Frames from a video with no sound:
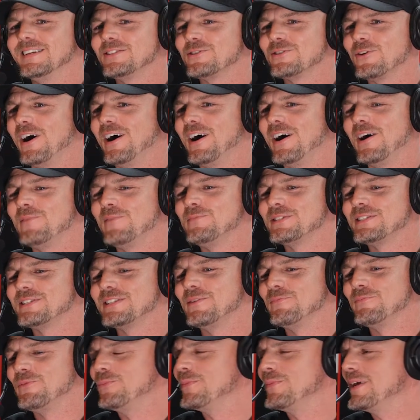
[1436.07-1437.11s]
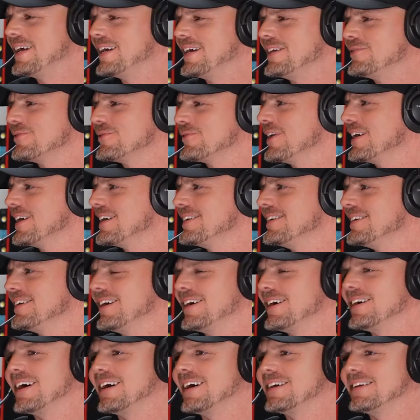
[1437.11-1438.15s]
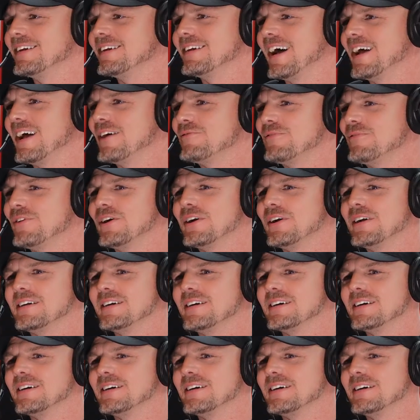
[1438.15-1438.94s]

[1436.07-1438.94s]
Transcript: So I'm a simple man, right? And I have very.